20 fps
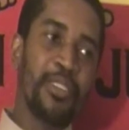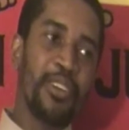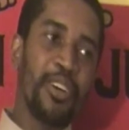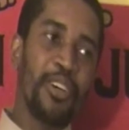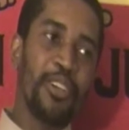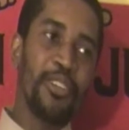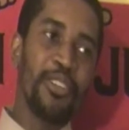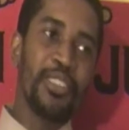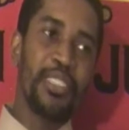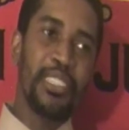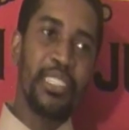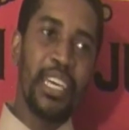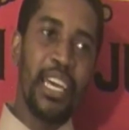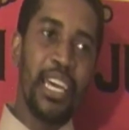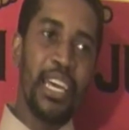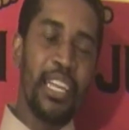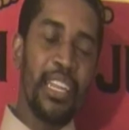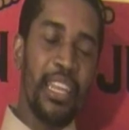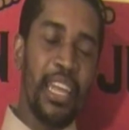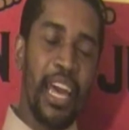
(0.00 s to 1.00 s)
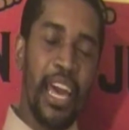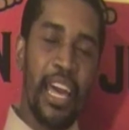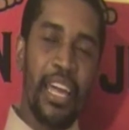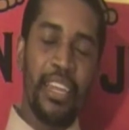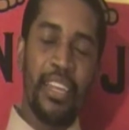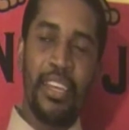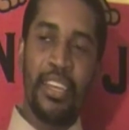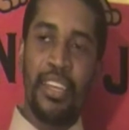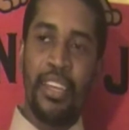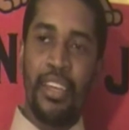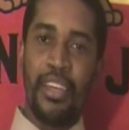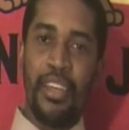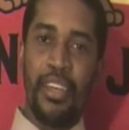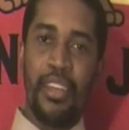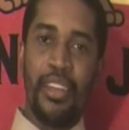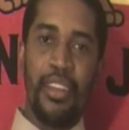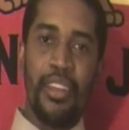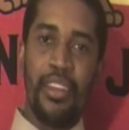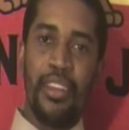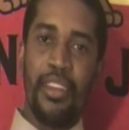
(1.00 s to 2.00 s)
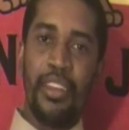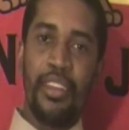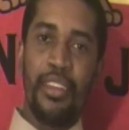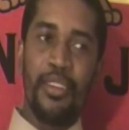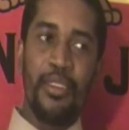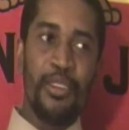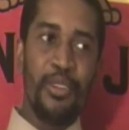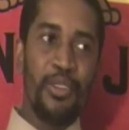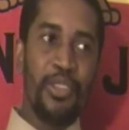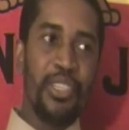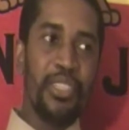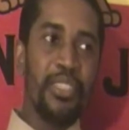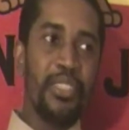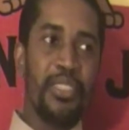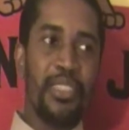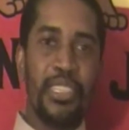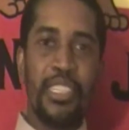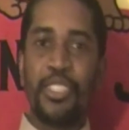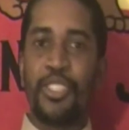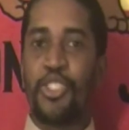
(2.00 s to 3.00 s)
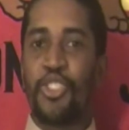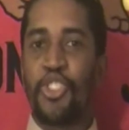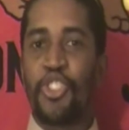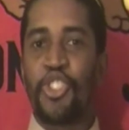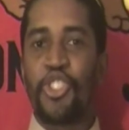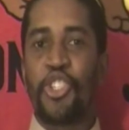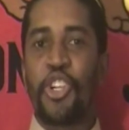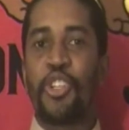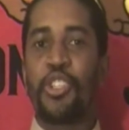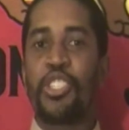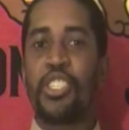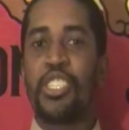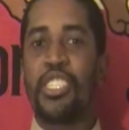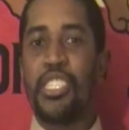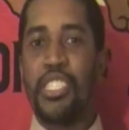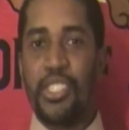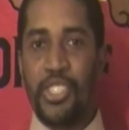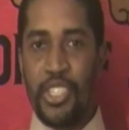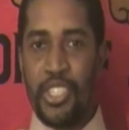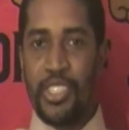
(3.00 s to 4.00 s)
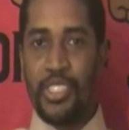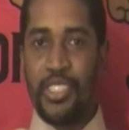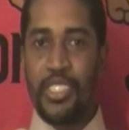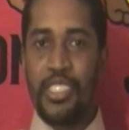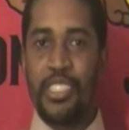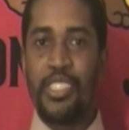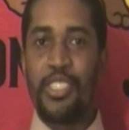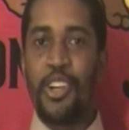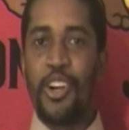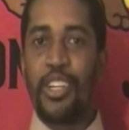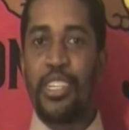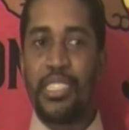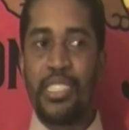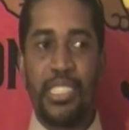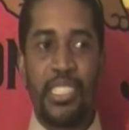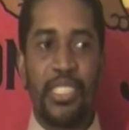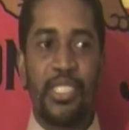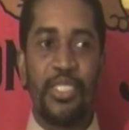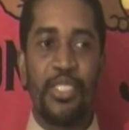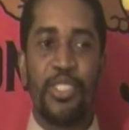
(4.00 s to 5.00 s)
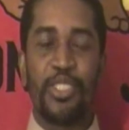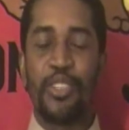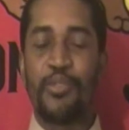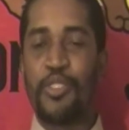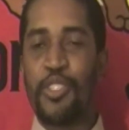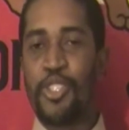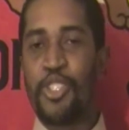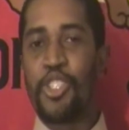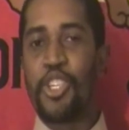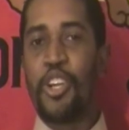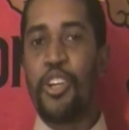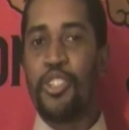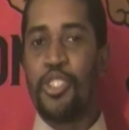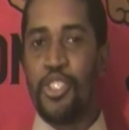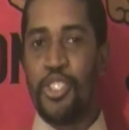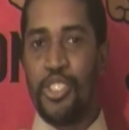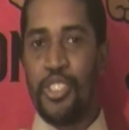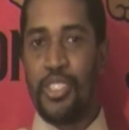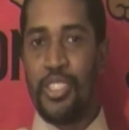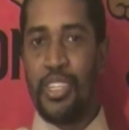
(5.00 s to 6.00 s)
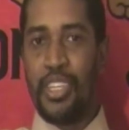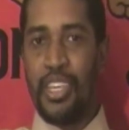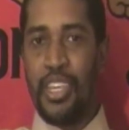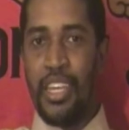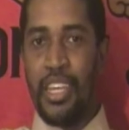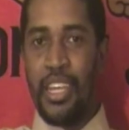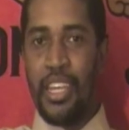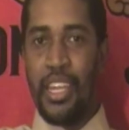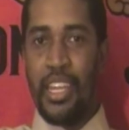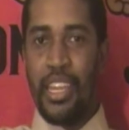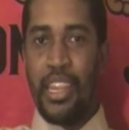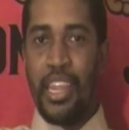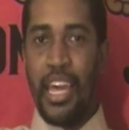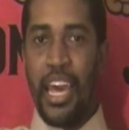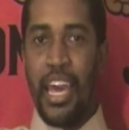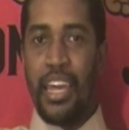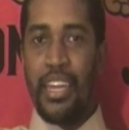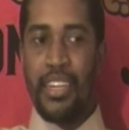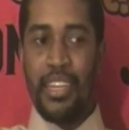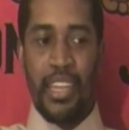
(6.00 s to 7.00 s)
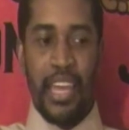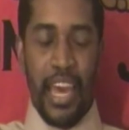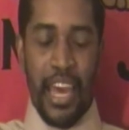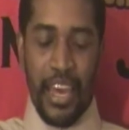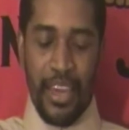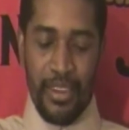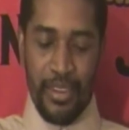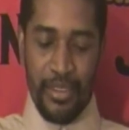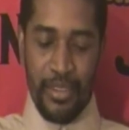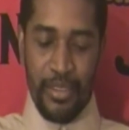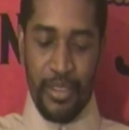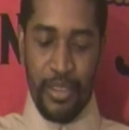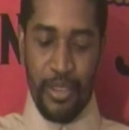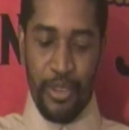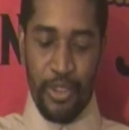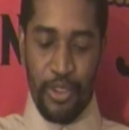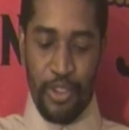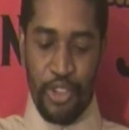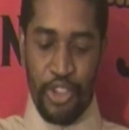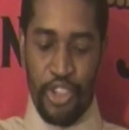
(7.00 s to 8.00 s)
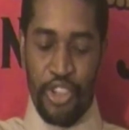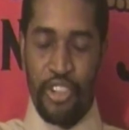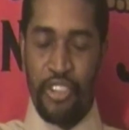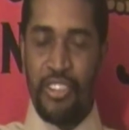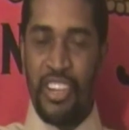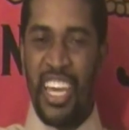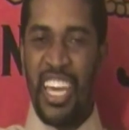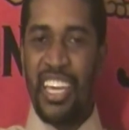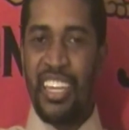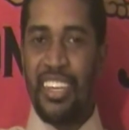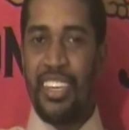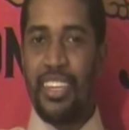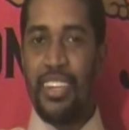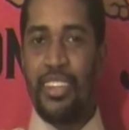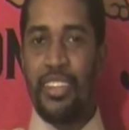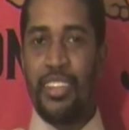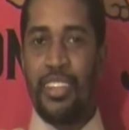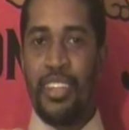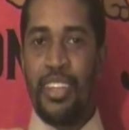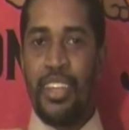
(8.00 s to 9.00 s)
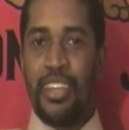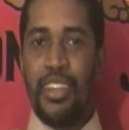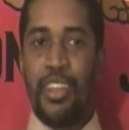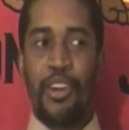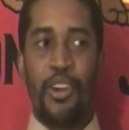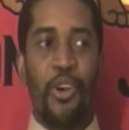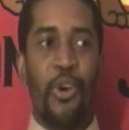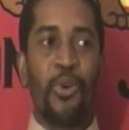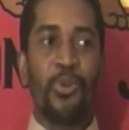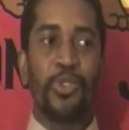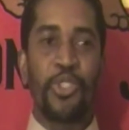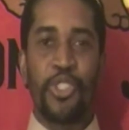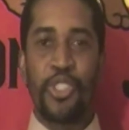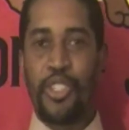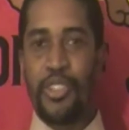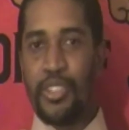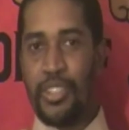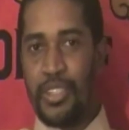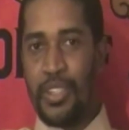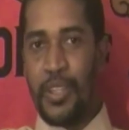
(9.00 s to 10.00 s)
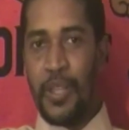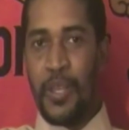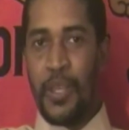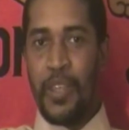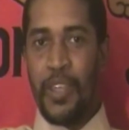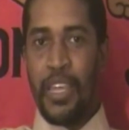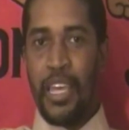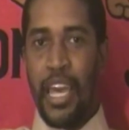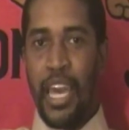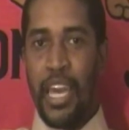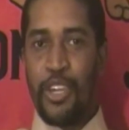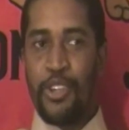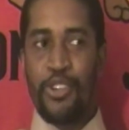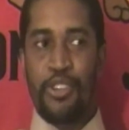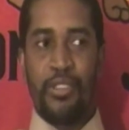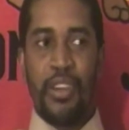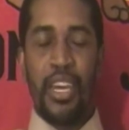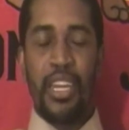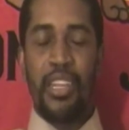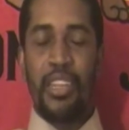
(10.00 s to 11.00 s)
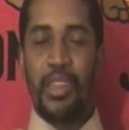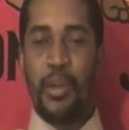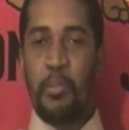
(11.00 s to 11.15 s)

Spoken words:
to understand that this is church teachings. These are the teachings of the church that created the culture and created the